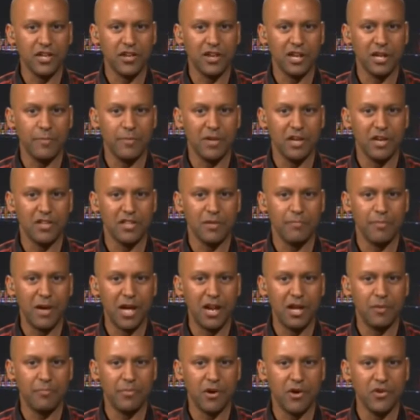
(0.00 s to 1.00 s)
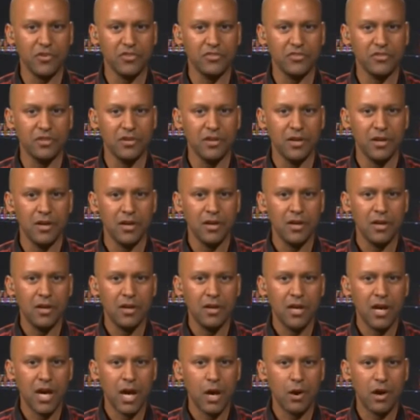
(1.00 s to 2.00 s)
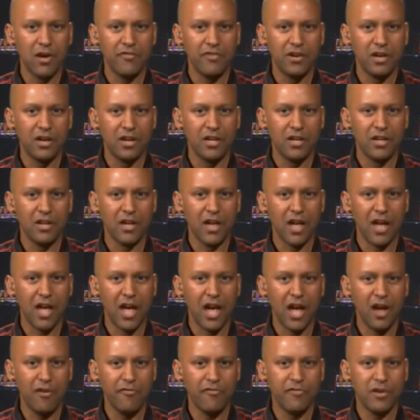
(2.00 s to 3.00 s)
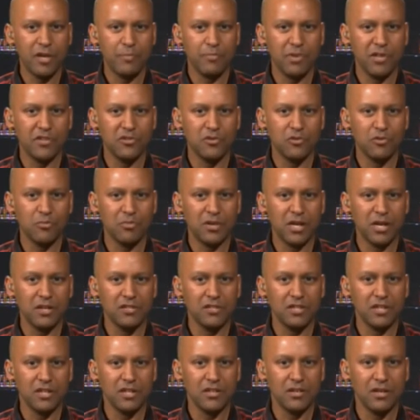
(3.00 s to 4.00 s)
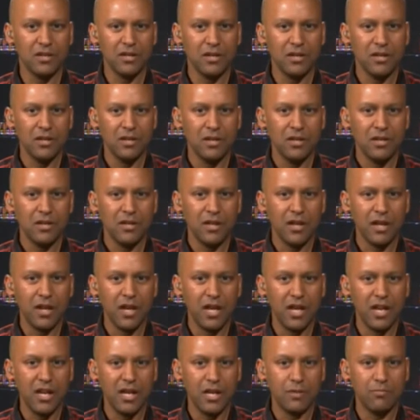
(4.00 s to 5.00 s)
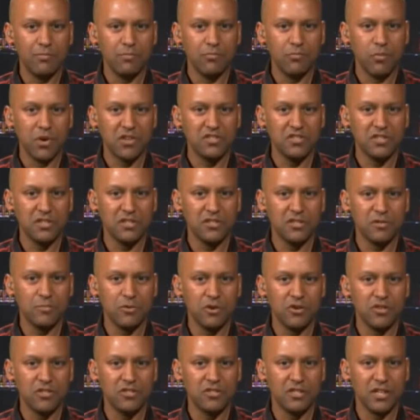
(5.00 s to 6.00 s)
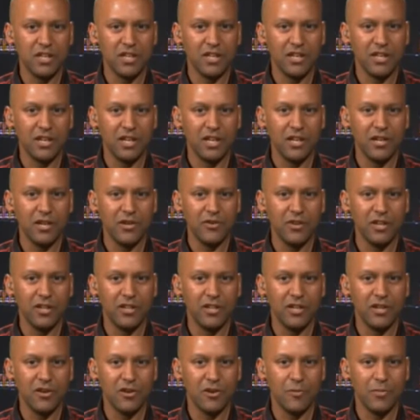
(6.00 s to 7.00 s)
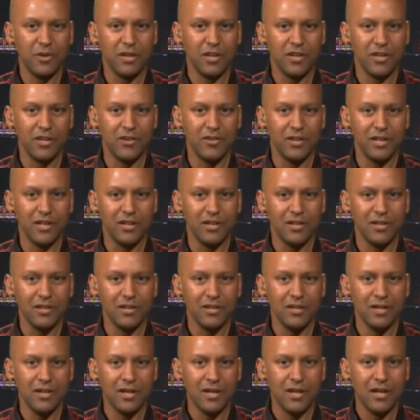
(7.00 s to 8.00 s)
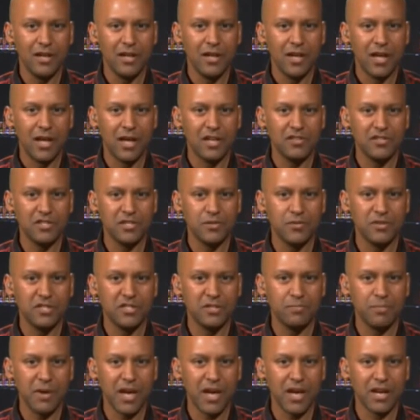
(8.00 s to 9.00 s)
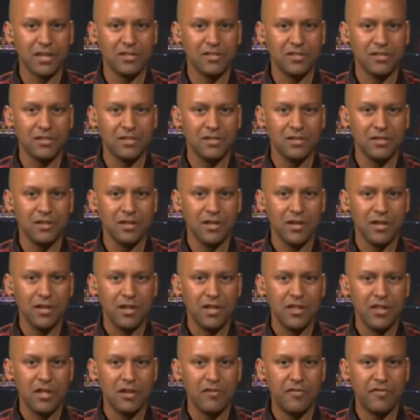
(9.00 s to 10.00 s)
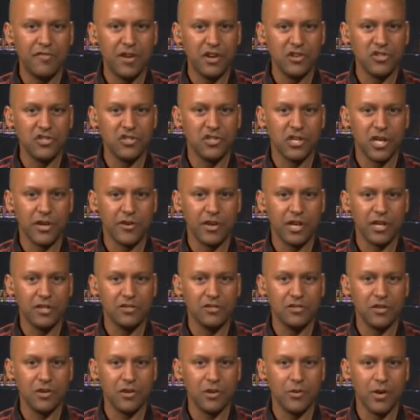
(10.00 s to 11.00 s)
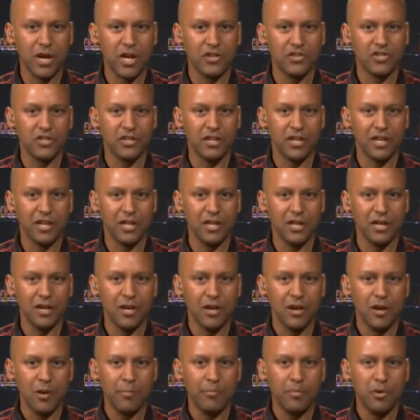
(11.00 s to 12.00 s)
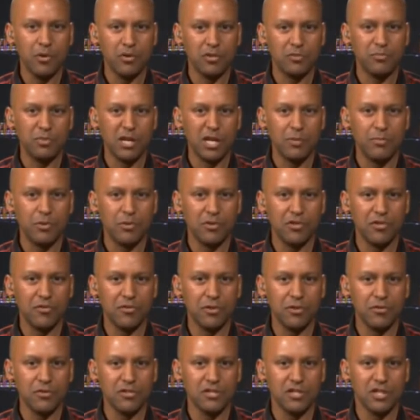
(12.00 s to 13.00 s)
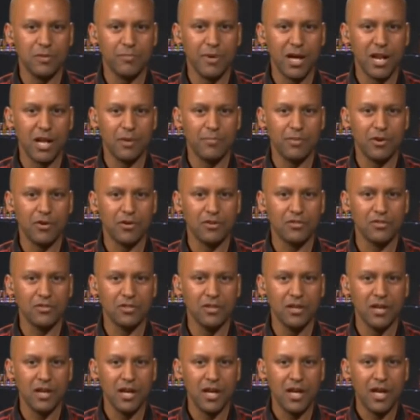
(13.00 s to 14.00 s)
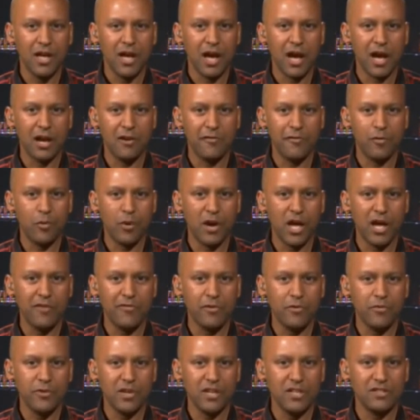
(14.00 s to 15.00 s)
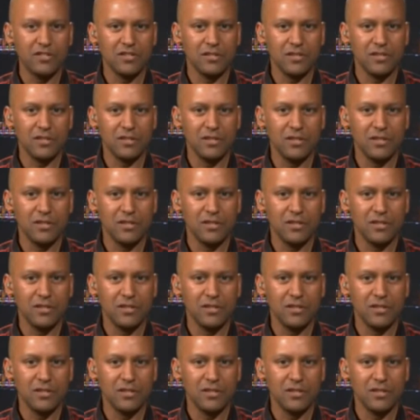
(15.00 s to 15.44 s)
going to be at the ballot box. However, every political party in a Western democracy, including the European Union, has to respect the functionaries who actually put people through to the ballot box. And for whatever reason,